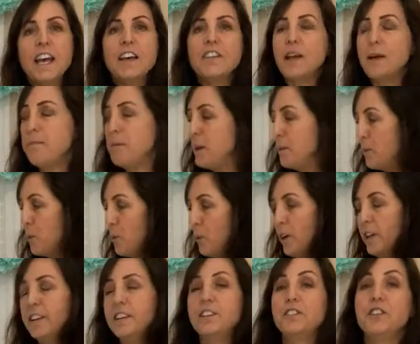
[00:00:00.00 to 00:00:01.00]
that people
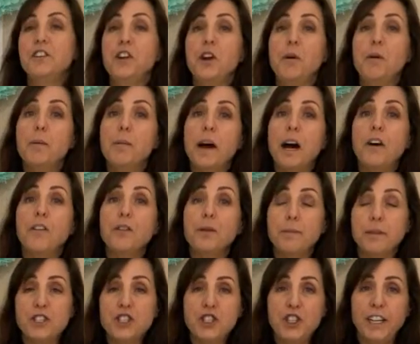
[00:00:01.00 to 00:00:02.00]
wanted to know about the
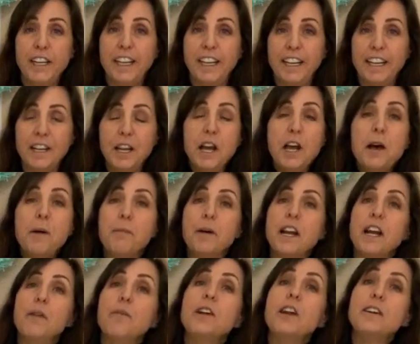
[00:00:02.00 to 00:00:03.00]
machine. But
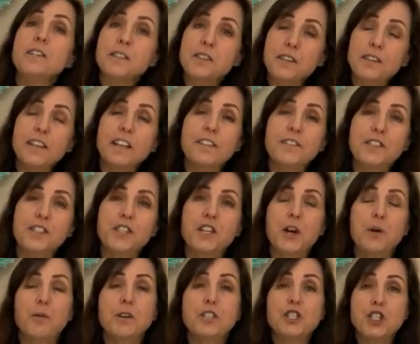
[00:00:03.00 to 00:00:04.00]
I would also love to
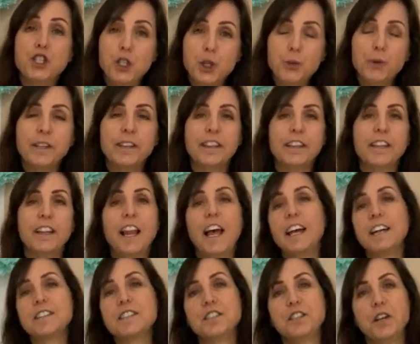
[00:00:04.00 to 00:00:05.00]
know what you would
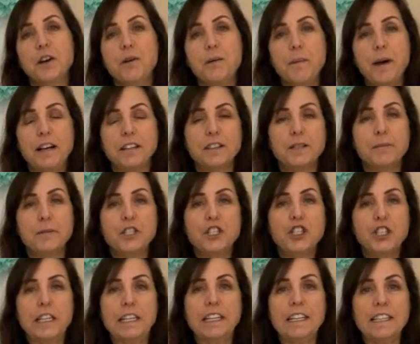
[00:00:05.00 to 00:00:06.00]
like to know about the
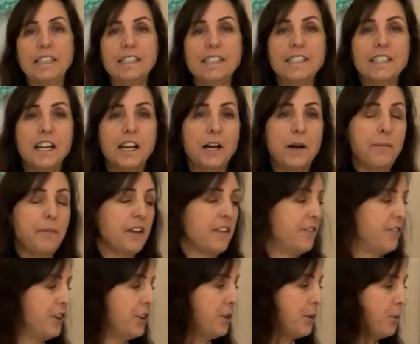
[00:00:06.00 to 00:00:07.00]
machines.
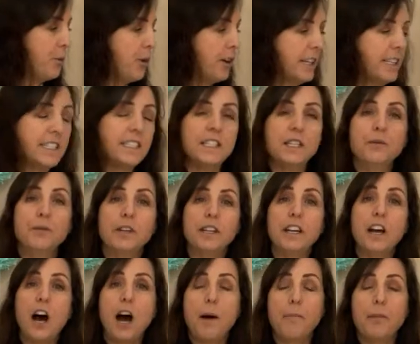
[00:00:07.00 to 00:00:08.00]
If you want to see one
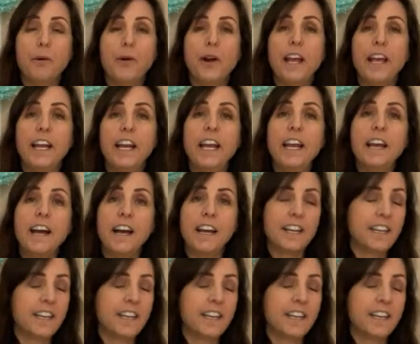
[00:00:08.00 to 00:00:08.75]
operating, I